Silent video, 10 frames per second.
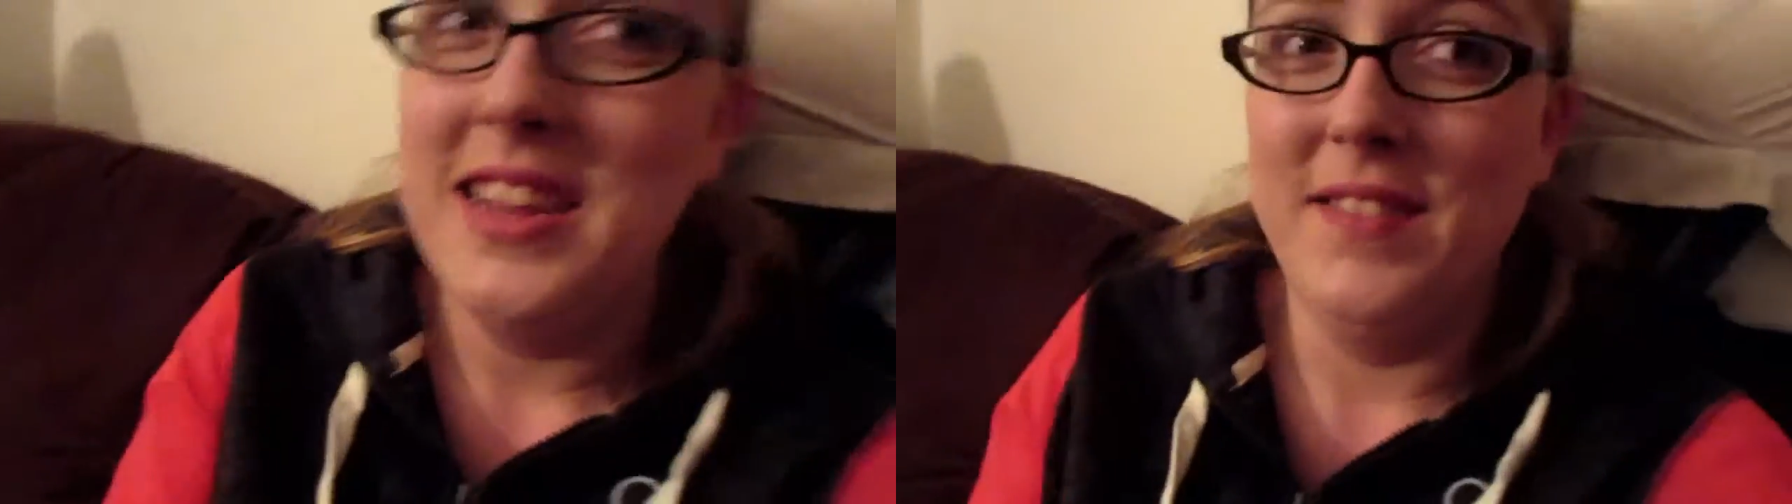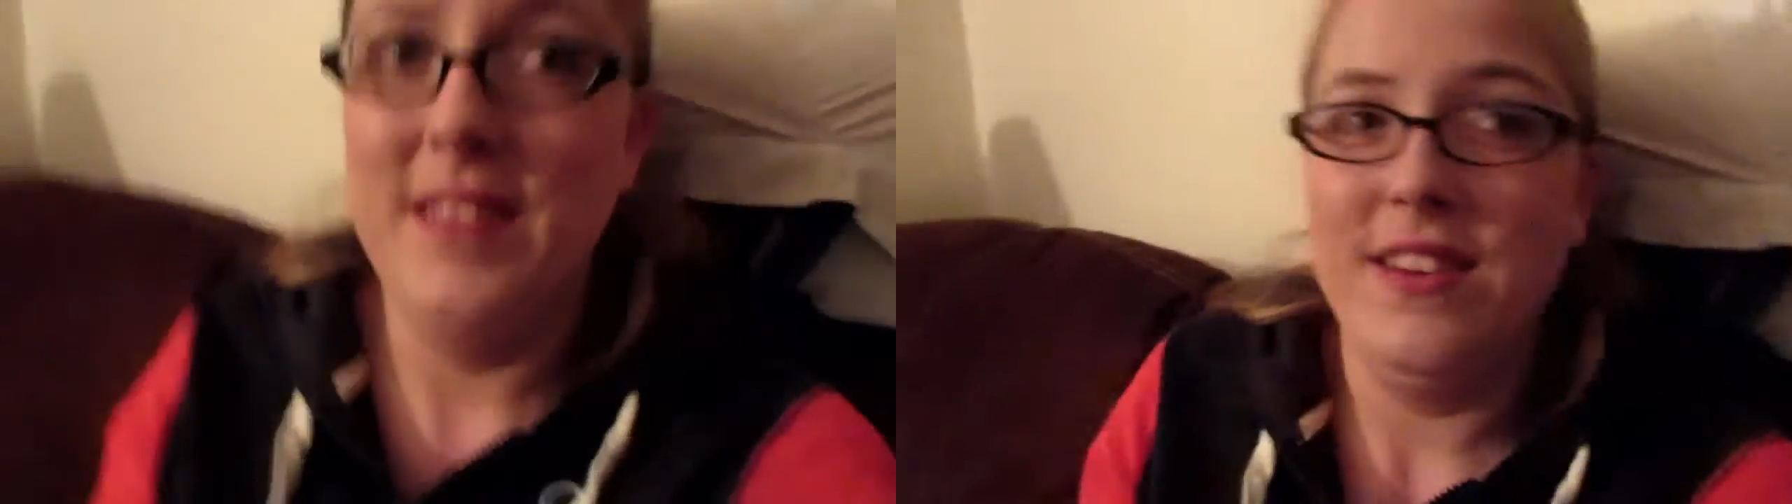
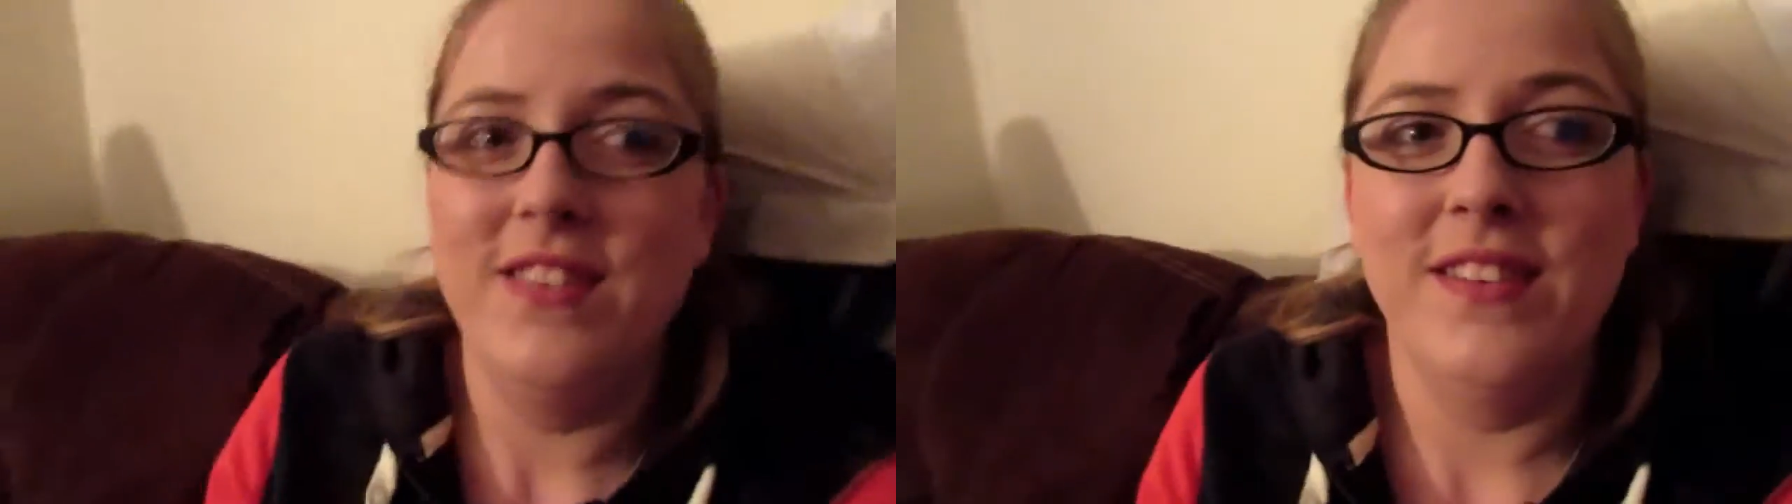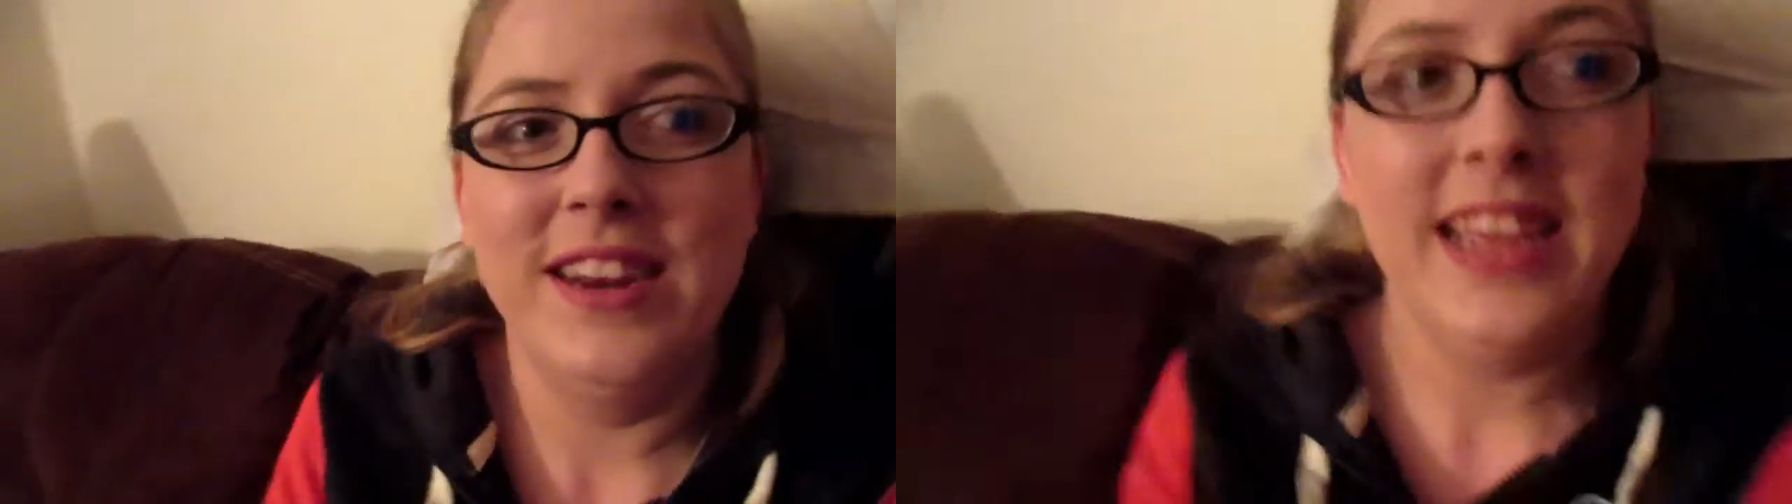Not
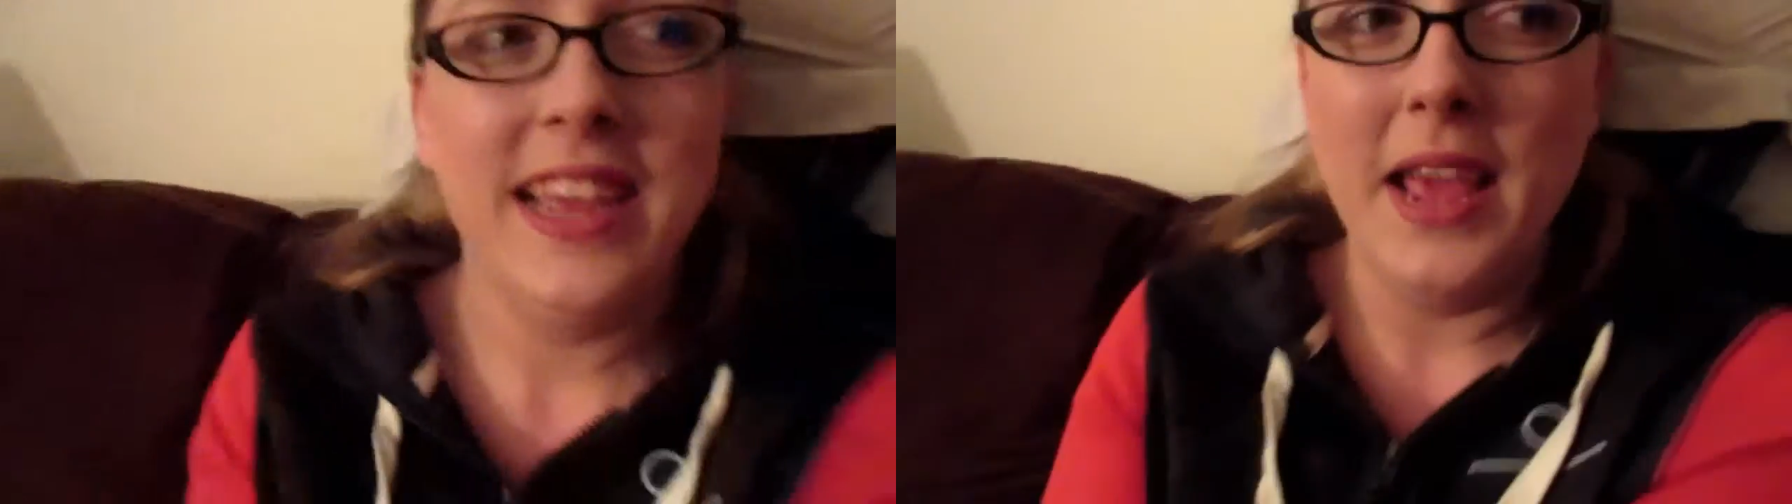doing it.